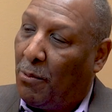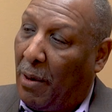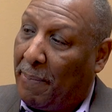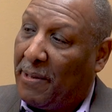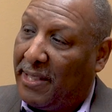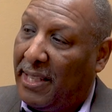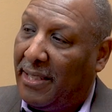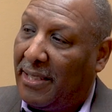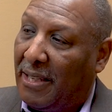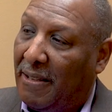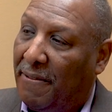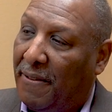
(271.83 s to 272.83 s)

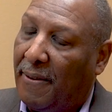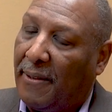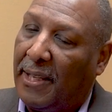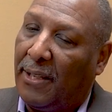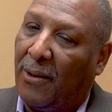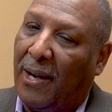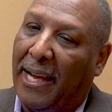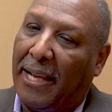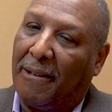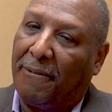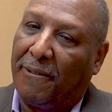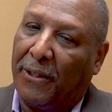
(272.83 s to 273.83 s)
representative in
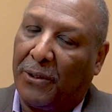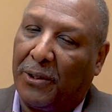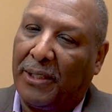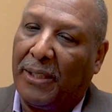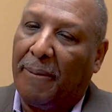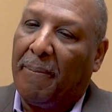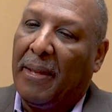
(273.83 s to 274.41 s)
Ohio first,